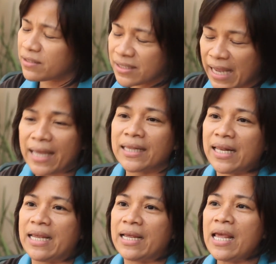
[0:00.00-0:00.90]

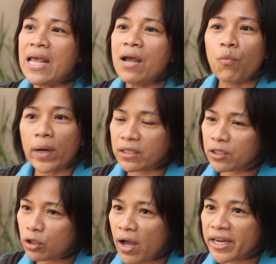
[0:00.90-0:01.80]
Sadly, what
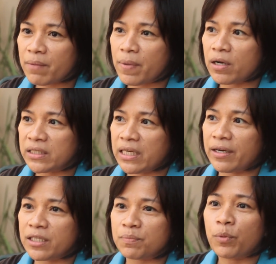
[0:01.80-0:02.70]
they're talking about
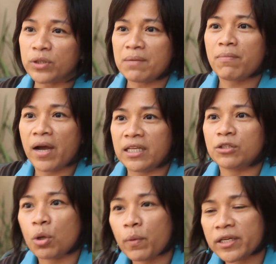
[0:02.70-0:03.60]
here is putting money
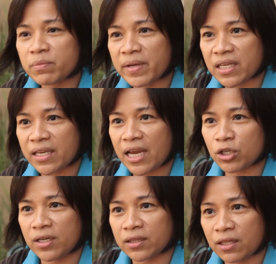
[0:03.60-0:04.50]
towards
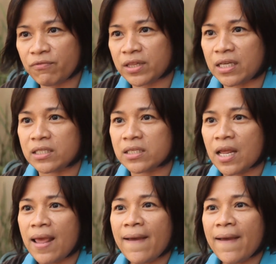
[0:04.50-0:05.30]
mitigation activities.